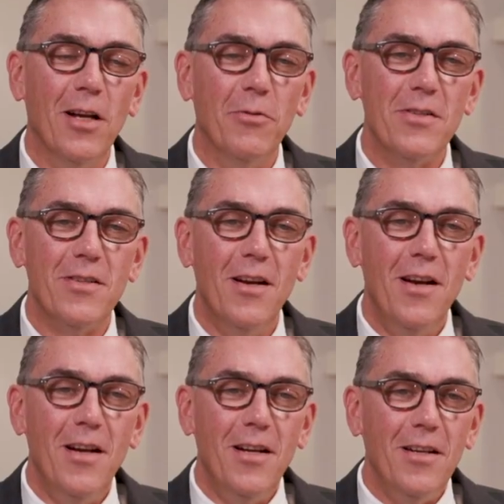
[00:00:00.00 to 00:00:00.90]
was
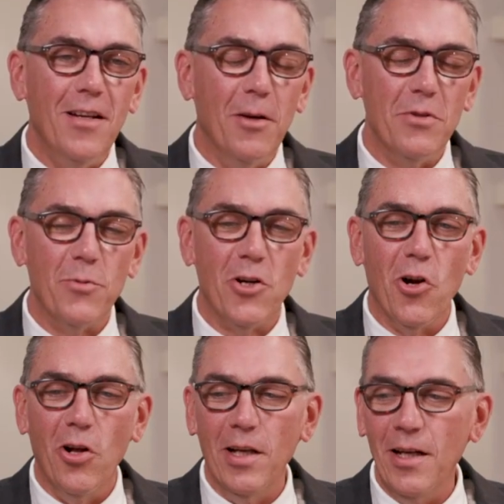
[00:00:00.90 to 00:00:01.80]

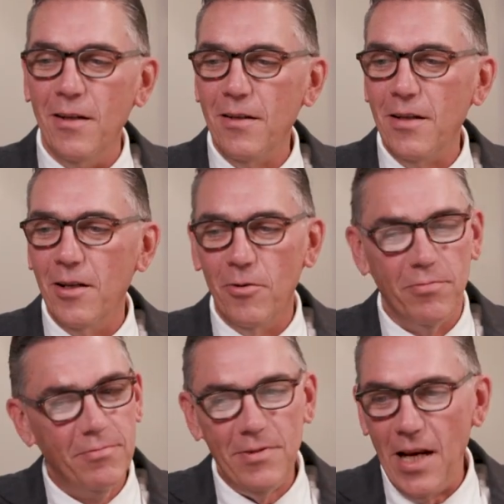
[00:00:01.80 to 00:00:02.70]
recalling,
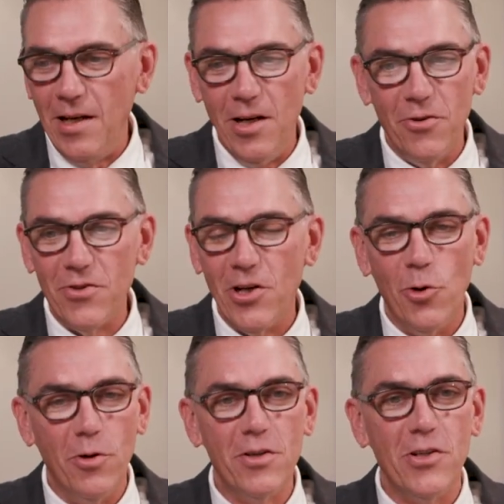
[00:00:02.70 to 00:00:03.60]
10 years
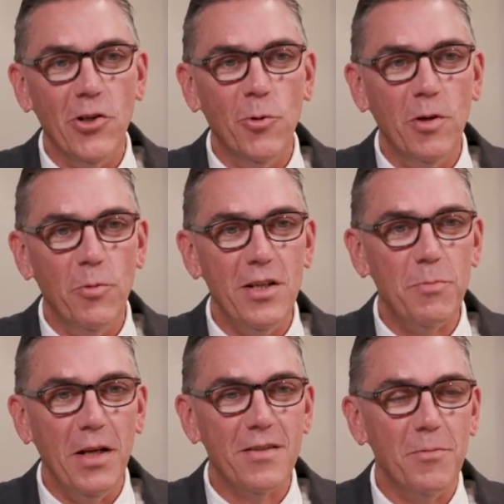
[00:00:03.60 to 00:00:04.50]
ago or so when we
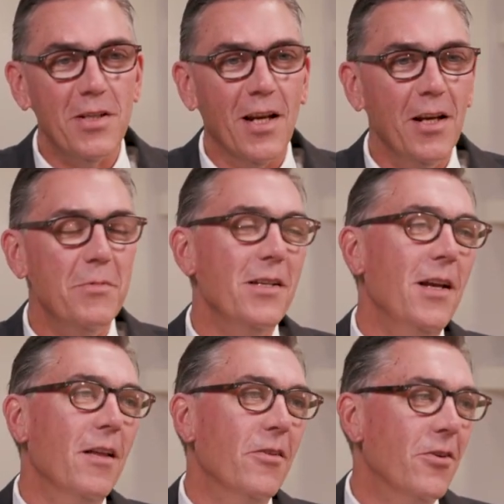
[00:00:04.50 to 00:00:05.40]
spent some time
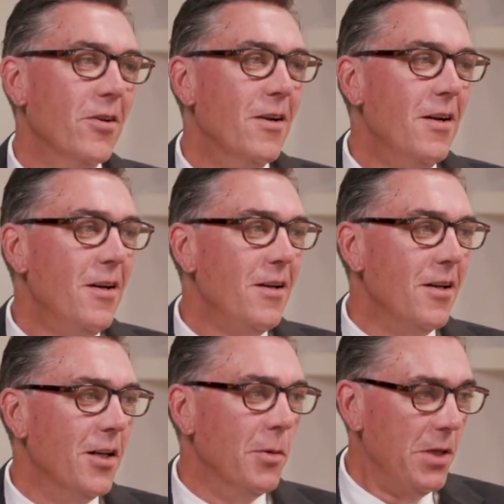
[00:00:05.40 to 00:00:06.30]
together
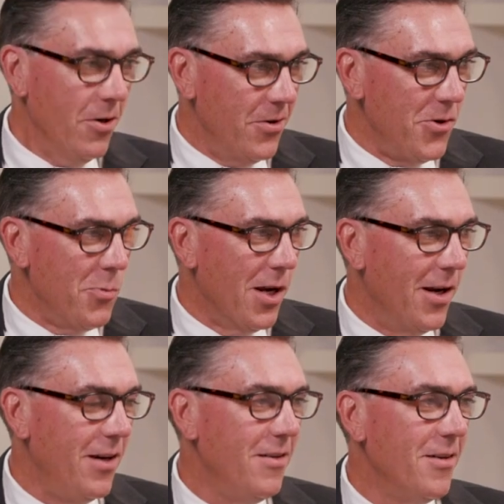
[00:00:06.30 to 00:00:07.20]
here in
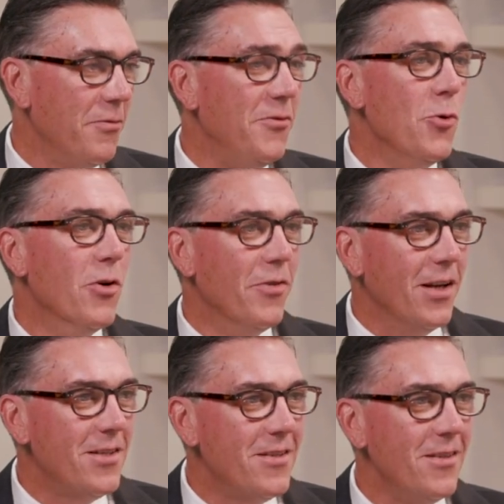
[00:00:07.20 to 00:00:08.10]
Dubai. A few of
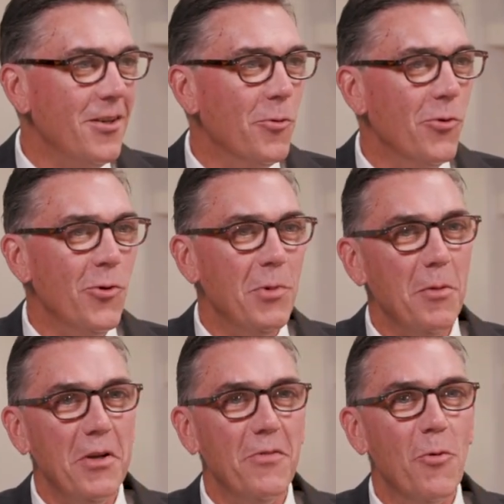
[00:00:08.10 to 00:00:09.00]
us in a room, in a
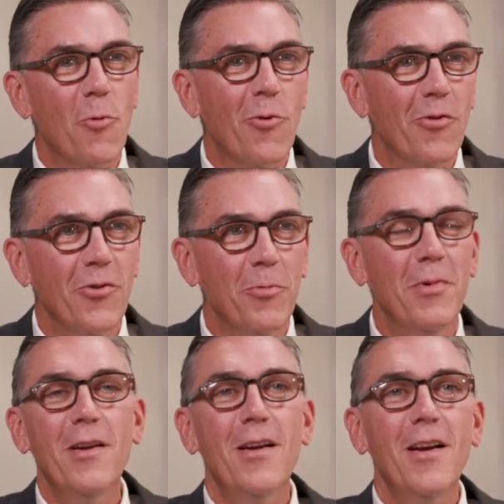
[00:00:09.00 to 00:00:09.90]
bit of a war room,
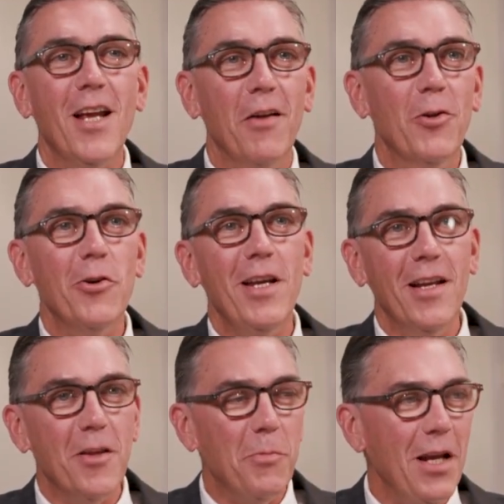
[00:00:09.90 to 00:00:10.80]
kind of looking
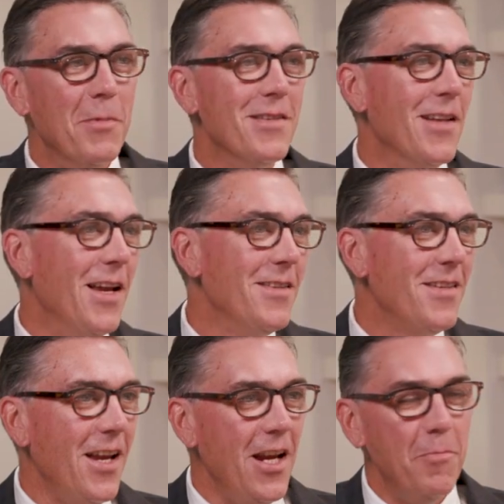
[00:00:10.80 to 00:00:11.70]
at the payments
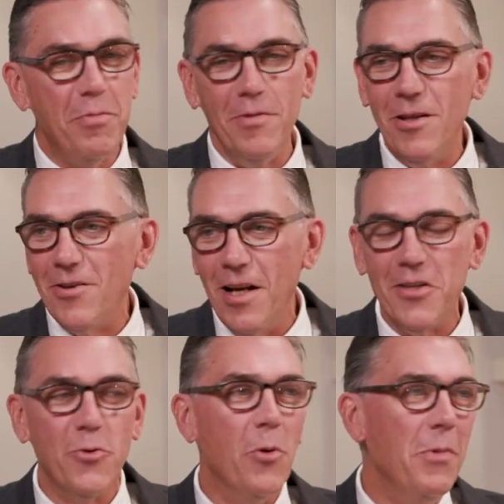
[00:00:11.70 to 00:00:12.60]
landscape,
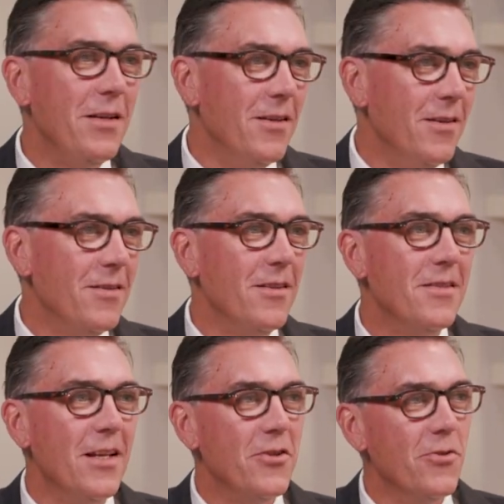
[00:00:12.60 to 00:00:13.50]
international remittance, et
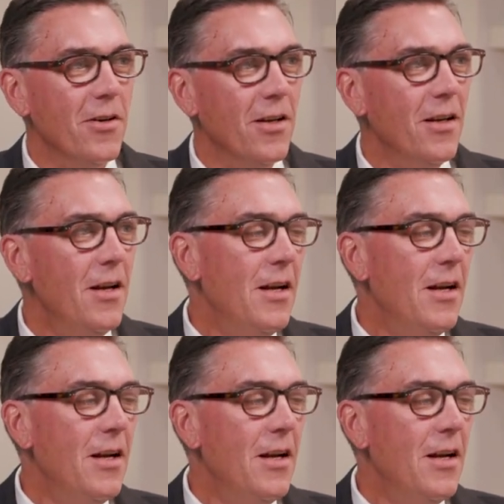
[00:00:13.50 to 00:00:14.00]
cetera,